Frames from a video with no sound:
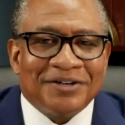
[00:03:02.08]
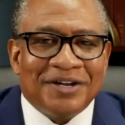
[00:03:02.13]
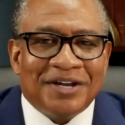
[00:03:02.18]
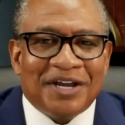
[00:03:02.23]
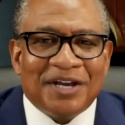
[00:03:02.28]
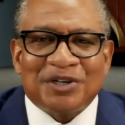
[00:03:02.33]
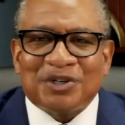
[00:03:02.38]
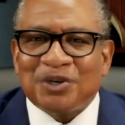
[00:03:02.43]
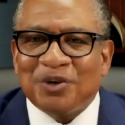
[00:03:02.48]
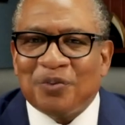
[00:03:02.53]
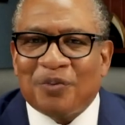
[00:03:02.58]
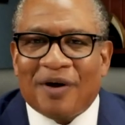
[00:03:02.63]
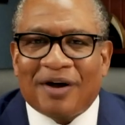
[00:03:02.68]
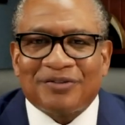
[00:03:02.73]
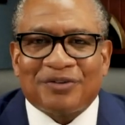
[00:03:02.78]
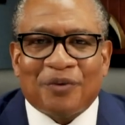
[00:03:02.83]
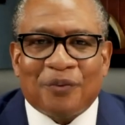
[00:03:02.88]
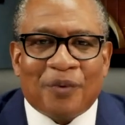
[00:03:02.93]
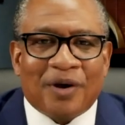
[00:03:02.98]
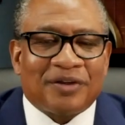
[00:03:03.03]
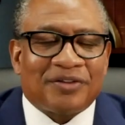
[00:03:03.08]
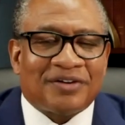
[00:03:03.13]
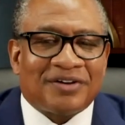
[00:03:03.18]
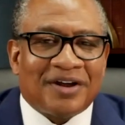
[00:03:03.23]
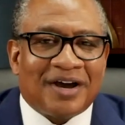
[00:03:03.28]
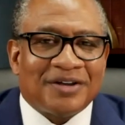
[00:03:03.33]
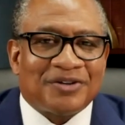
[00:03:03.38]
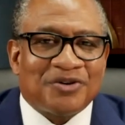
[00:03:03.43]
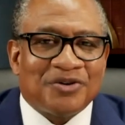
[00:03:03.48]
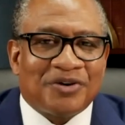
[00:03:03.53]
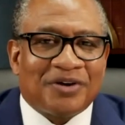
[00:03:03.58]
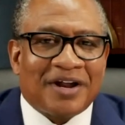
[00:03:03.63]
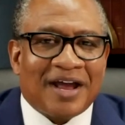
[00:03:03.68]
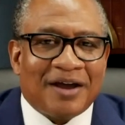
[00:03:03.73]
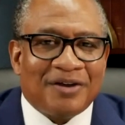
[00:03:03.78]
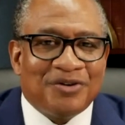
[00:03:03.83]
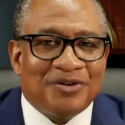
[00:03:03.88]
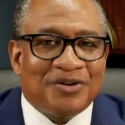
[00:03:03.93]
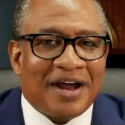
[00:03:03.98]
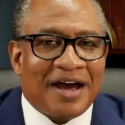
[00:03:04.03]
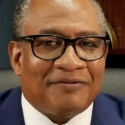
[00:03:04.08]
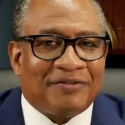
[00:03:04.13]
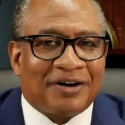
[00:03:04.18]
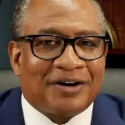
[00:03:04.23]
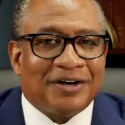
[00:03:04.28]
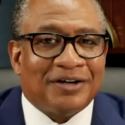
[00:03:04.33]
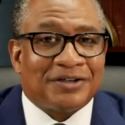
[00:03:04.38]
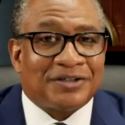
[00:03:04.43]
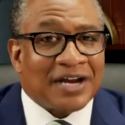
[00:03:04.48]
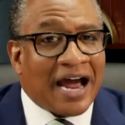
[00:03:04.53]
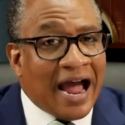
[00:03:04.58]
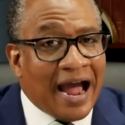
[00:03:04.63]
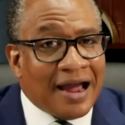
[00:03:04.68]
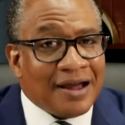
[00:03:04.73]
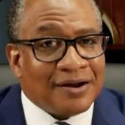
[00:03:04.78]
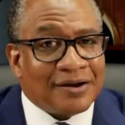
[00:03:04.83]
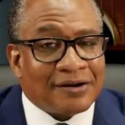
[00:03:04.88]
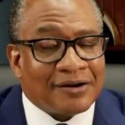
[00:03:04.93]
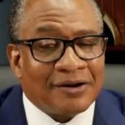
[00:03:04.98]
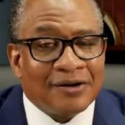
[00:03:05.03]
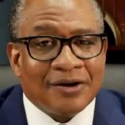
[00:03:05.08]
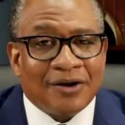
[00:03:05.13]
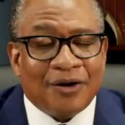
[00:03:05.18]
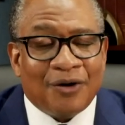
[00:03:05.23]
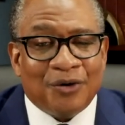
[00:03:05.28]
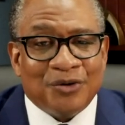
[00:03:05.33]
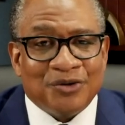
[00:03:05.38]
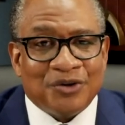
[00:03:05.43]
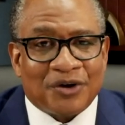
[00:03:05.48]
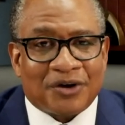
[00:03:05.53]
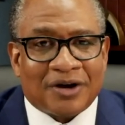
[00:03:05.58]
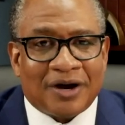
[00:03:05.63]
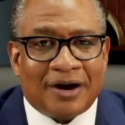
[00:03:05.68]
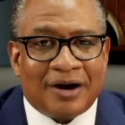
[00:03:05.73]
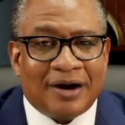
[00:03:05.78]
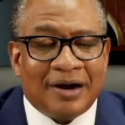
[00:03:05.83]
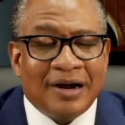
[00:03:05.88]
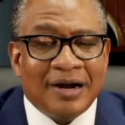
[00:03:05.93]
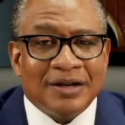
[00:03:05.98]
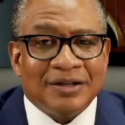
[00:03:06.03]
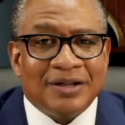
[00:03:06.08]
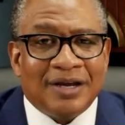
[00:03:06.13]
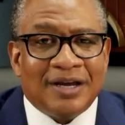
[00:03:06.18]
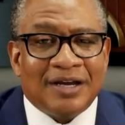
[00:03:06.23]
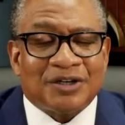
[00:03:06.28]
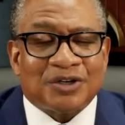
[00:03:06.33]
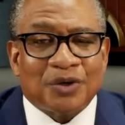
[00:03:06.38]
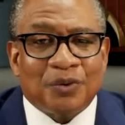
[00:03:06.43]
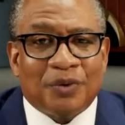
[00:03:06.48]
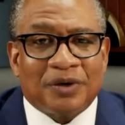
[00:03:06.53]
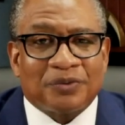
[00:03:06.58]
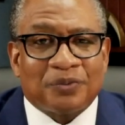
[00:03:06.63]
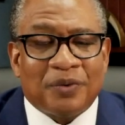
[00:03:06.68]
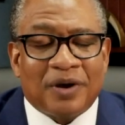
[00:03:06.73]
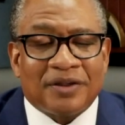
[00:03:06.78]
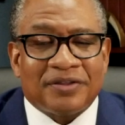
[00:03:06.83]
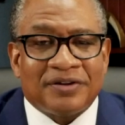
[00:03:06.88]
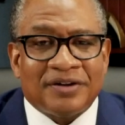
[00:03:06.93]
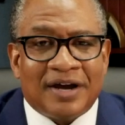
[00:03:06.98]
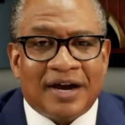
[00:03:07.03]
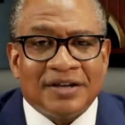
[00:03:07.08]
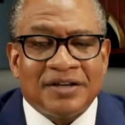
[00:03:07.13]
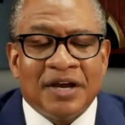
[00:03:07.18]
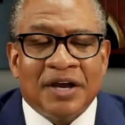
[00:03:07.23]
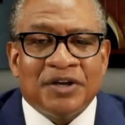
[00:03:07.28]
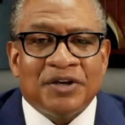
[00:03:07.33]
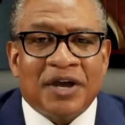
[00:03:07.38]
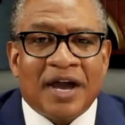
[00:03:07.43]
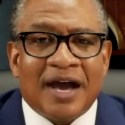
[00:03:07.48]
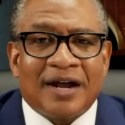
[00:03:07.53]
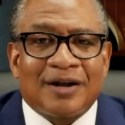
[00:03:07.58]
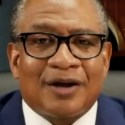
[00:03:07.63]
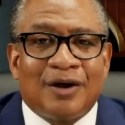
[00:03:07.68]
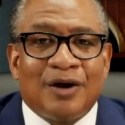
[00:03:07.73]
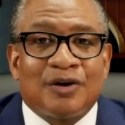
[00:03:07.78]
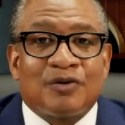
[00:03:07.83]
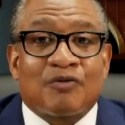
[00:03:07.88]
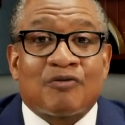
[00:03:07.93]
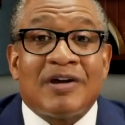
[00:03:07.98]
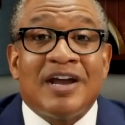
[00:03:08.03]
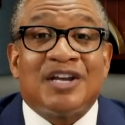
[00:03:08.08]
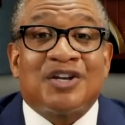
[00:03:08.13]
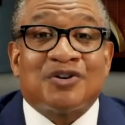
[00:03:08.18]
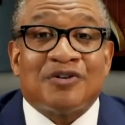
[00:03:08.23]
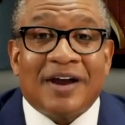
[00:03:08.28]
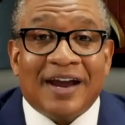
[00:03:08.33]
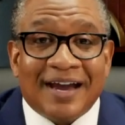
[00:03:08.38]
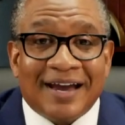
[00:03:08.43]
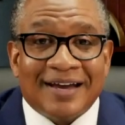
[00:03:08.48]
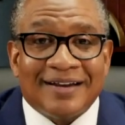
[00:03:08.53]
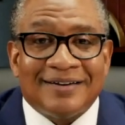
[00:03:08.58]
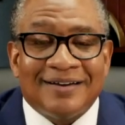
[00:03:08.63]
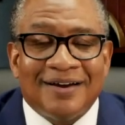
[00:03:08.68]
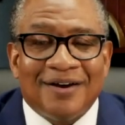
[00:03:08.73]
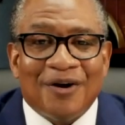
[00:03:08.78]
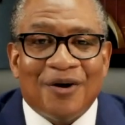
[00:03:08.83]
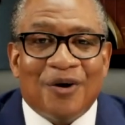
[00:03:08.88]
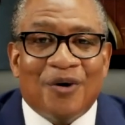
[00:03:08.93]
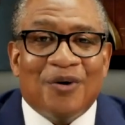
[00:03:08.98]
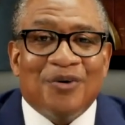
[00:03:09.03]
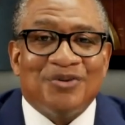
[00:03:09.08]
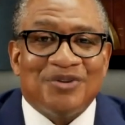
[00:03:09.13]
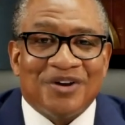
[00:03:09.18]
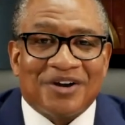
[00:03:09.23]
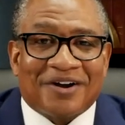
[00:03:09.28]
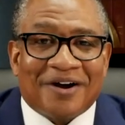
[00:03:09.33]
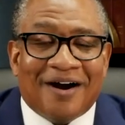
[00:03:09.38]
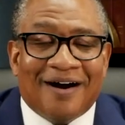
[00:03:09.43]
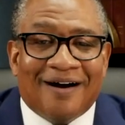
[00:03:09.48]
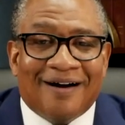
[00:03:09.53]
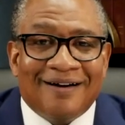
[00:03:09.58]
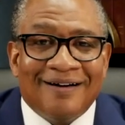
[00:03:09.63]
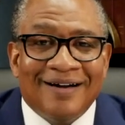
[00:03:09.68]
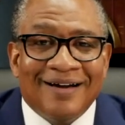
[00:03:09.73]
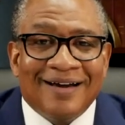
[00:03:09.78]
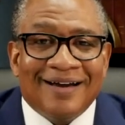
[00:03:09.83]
the issue wasn't whether or not you'd have a good tire on your car. The issue was whether or not you had a good retread on your car.